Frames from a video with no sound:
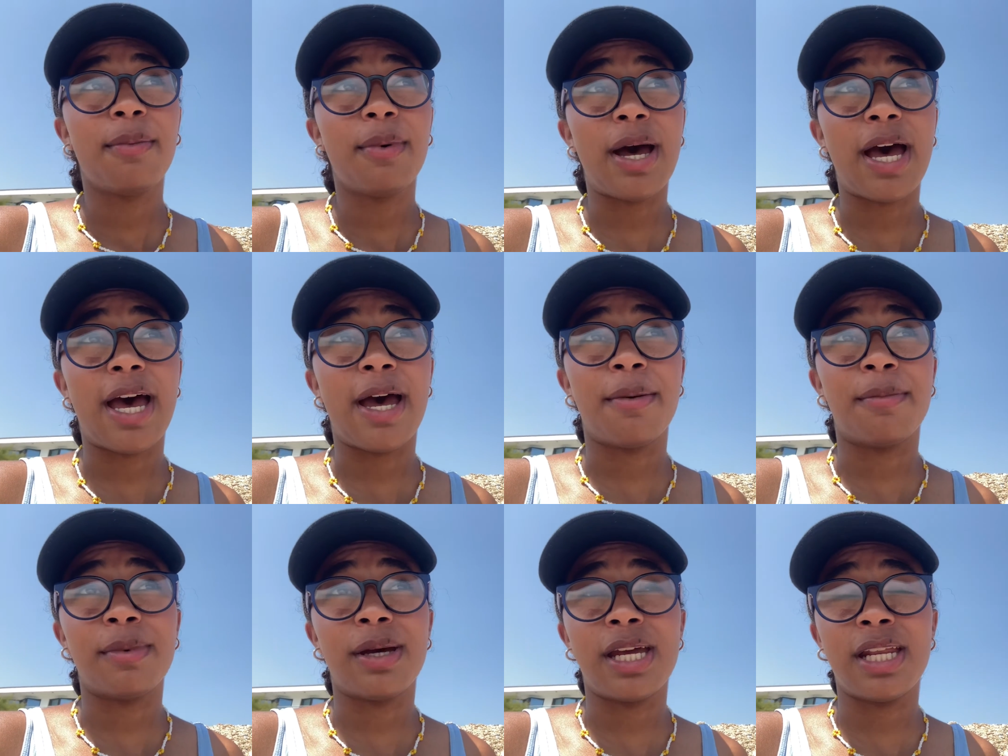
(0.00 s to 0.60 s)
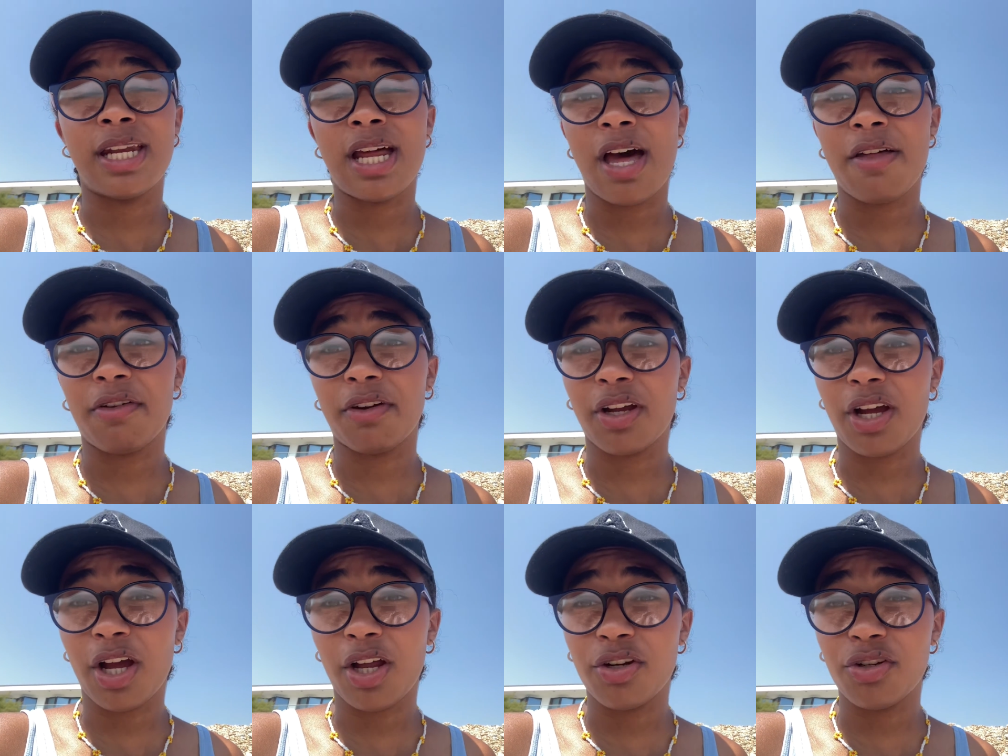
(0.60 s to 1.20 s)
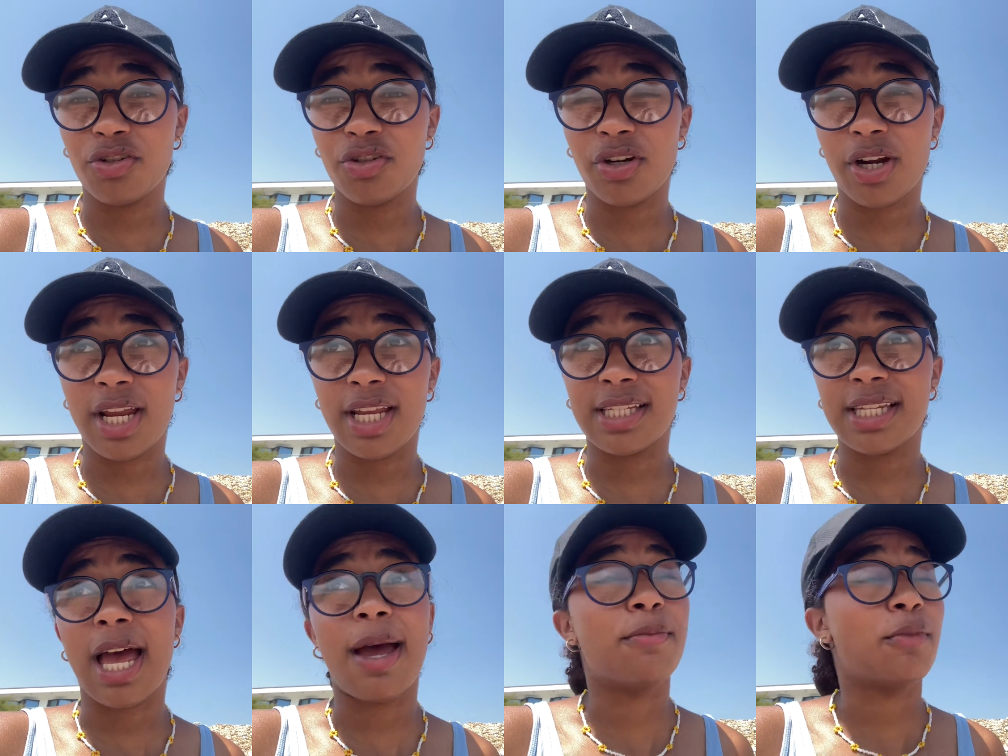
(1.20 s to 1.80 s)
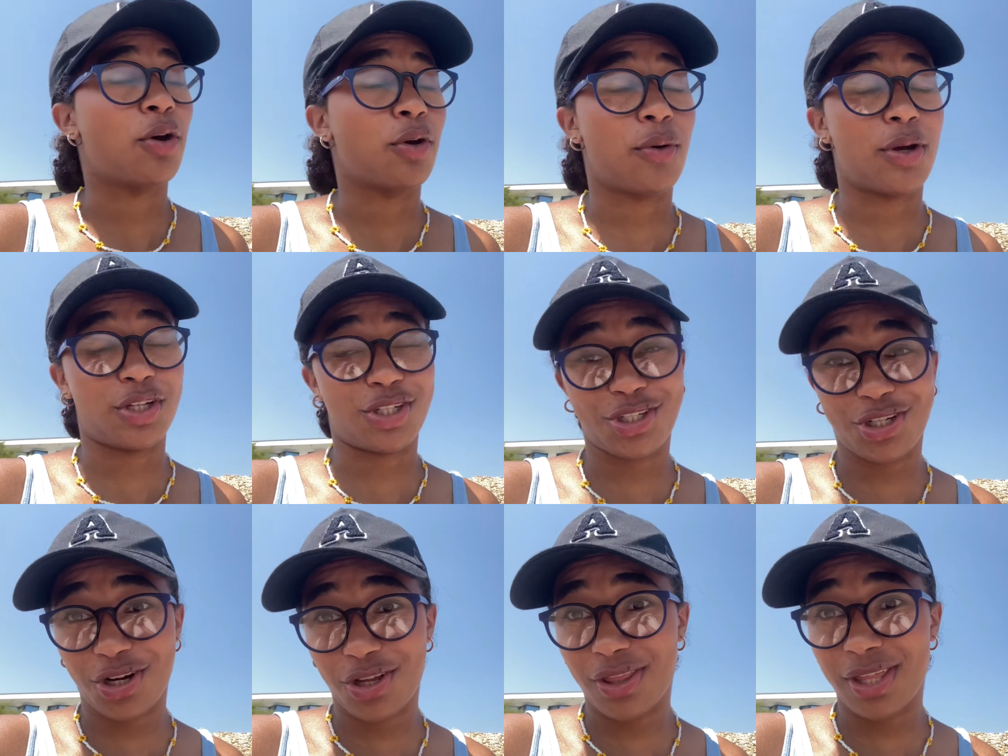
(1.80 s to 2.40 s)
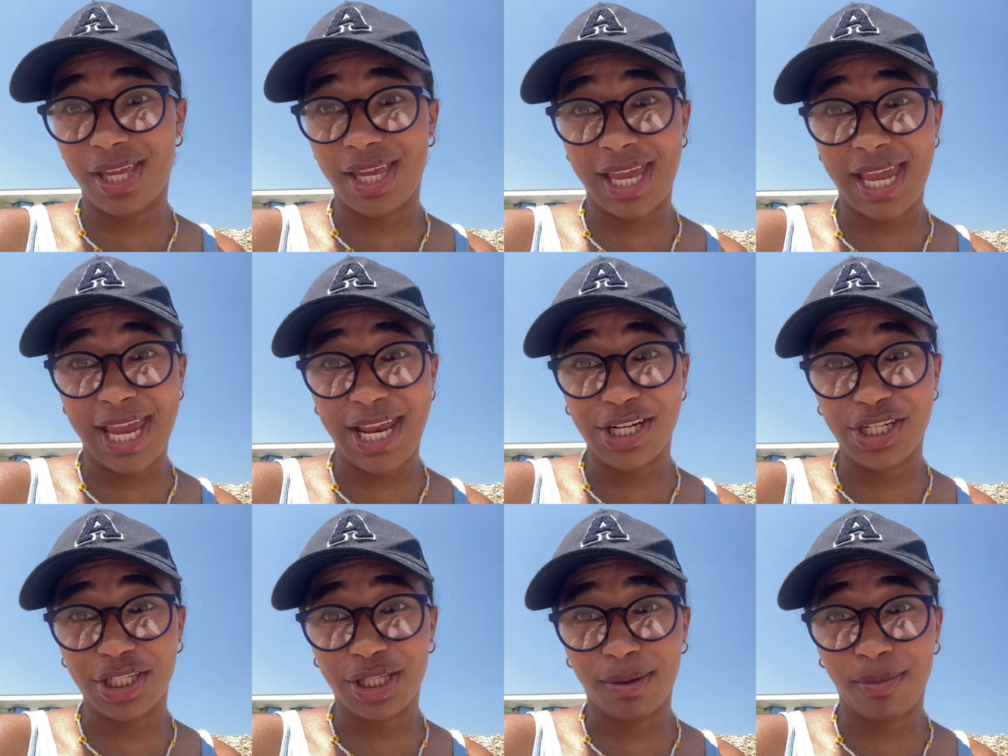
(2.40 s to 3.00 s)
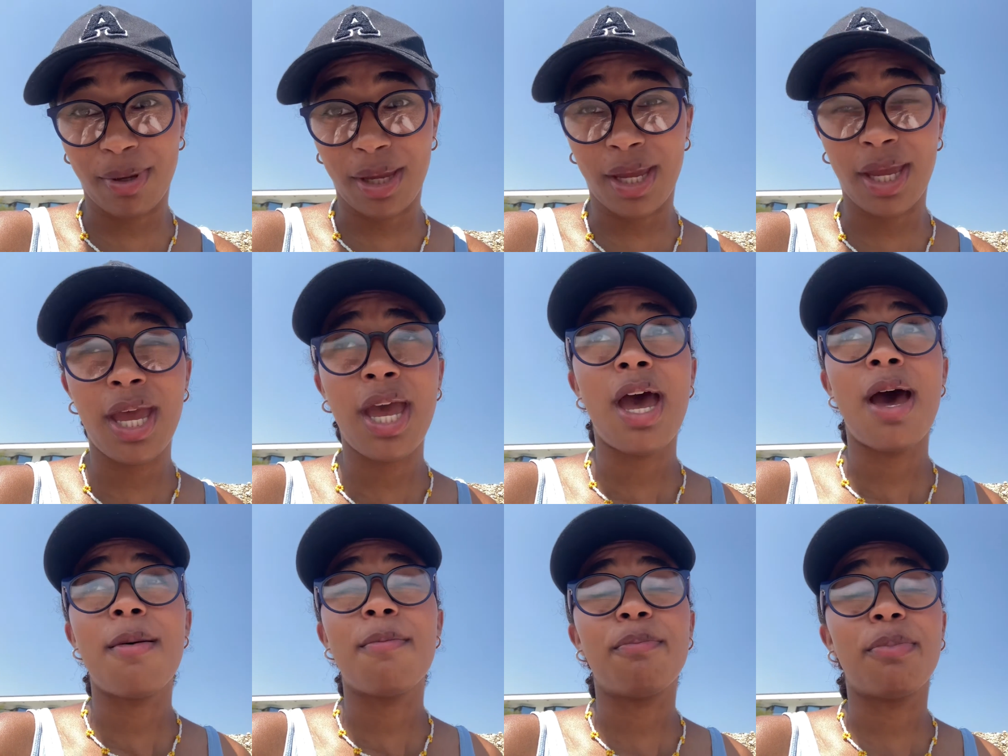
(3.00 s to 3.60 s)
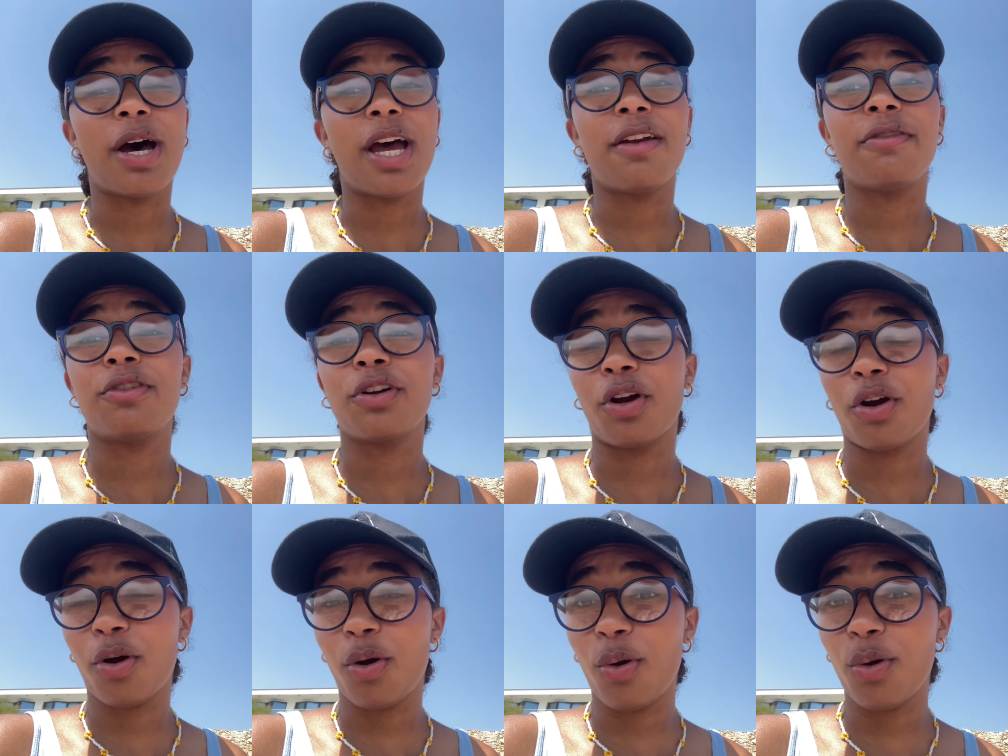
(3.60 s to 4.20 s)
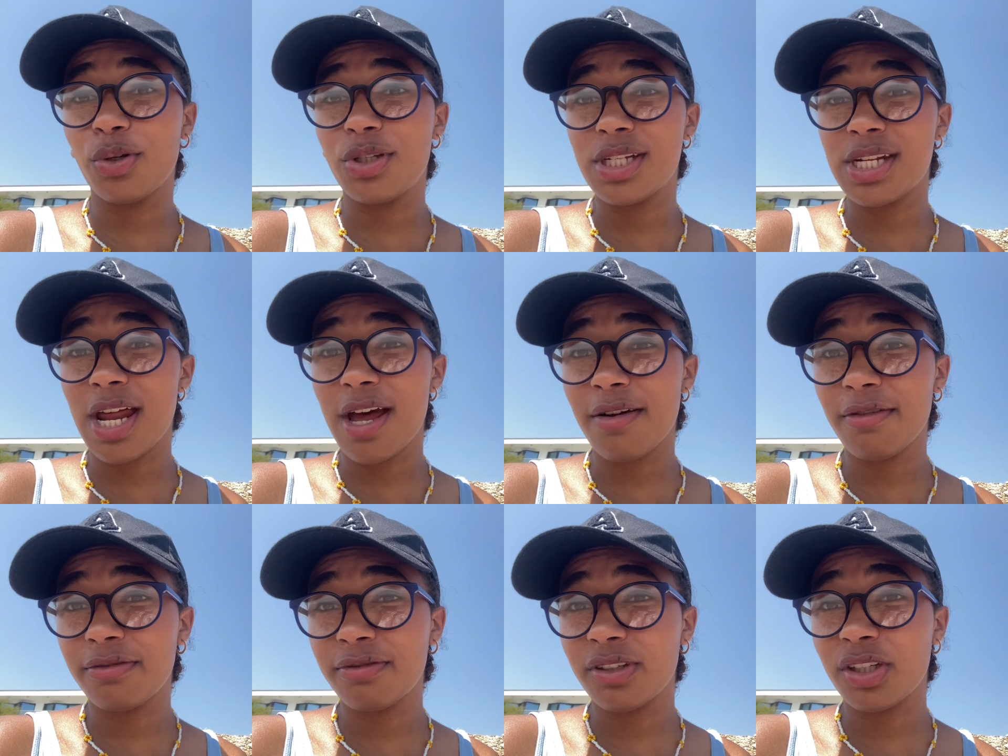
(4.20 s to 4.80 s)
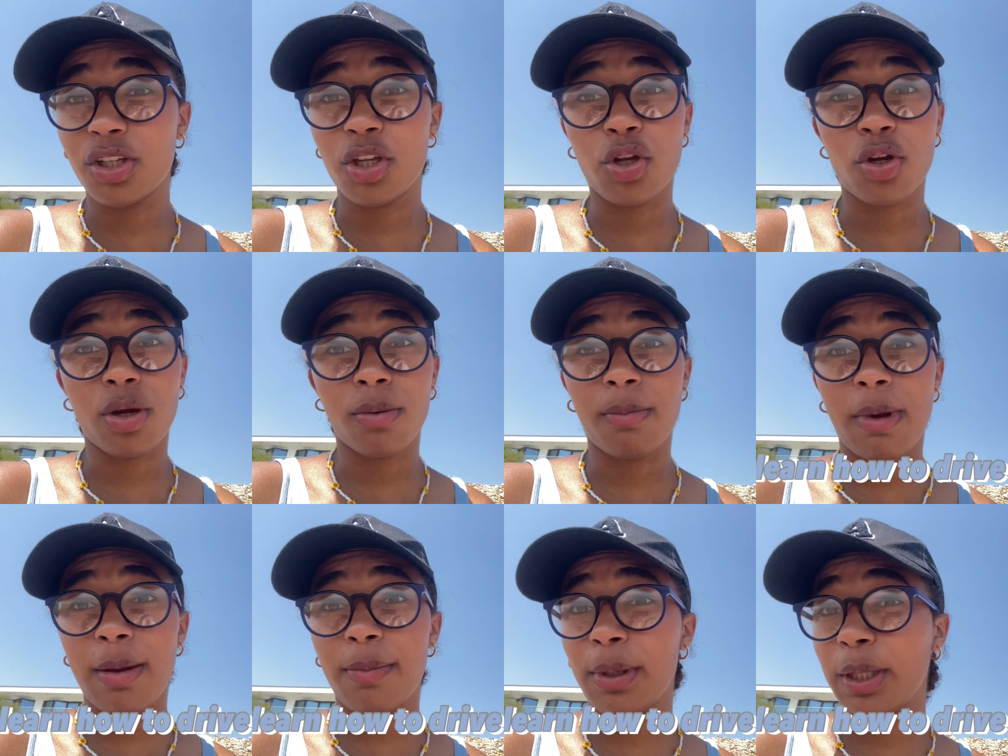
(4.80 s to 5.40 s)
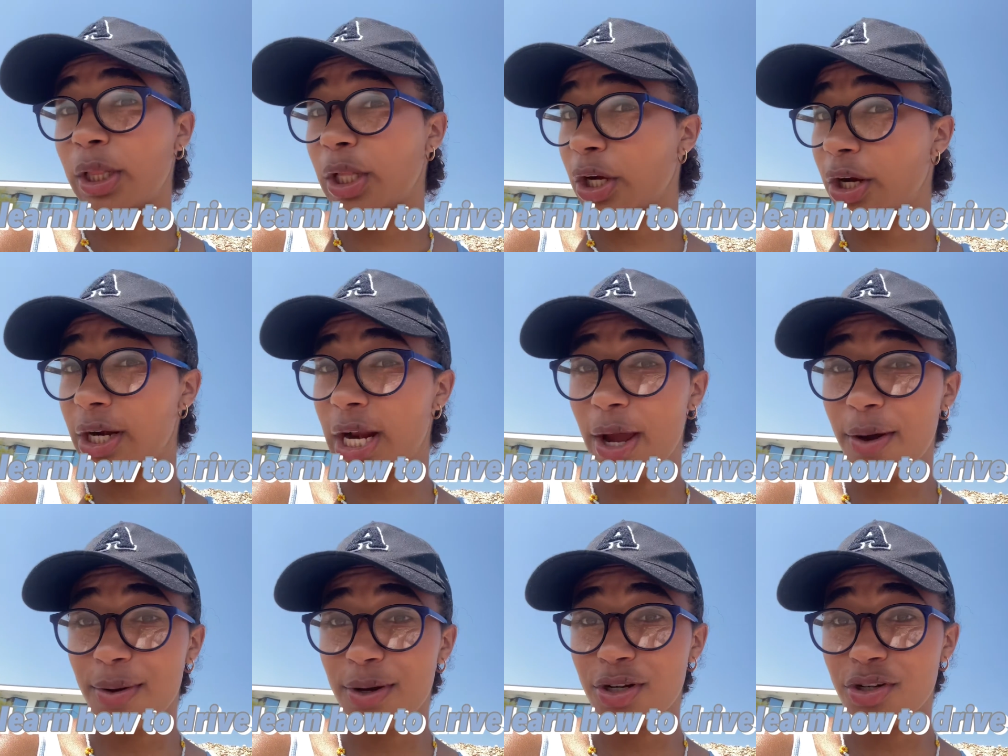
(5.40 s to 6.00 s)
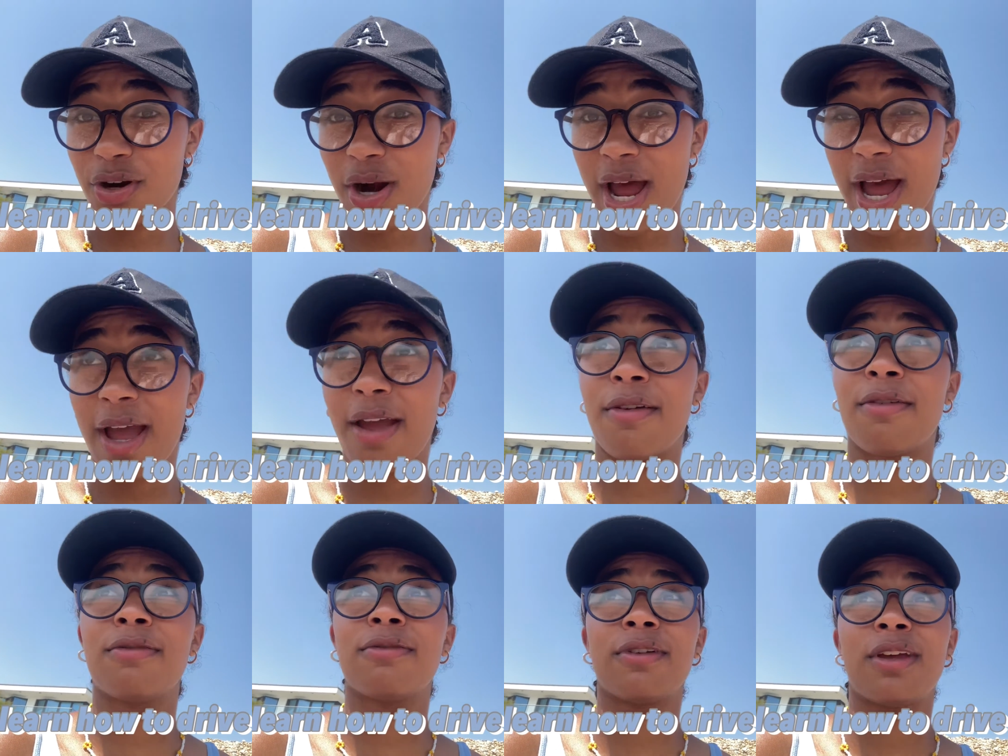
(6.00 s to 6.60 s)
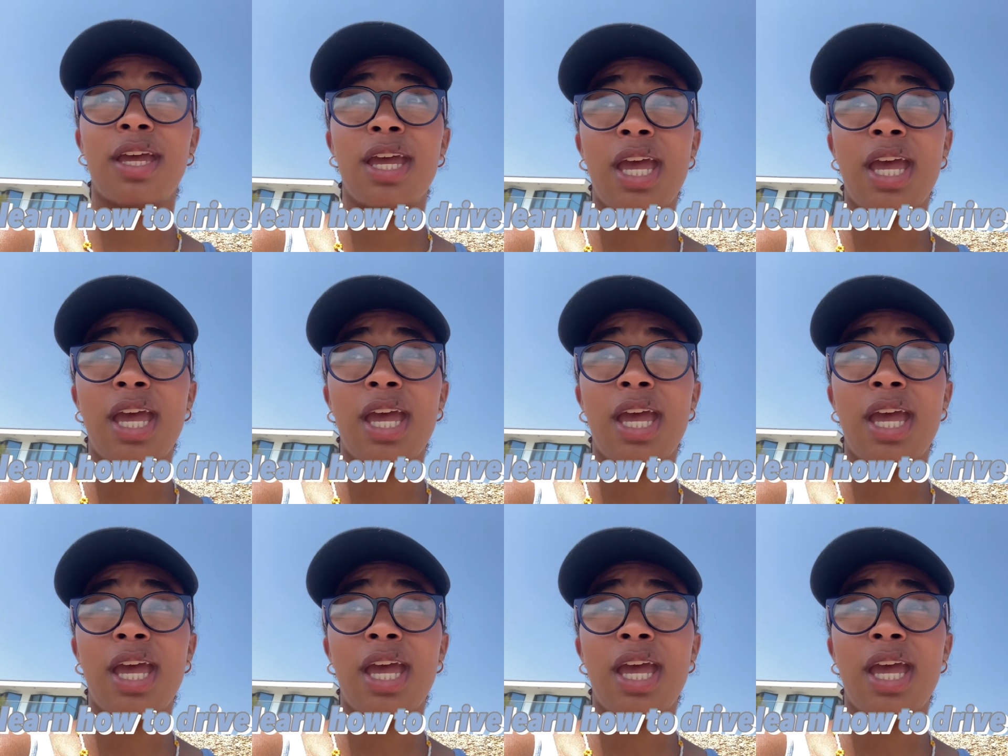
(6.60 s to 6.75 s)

In other countries, I'm not quite sure the age limit, but if you're old enough, you can maybe learn how to drive.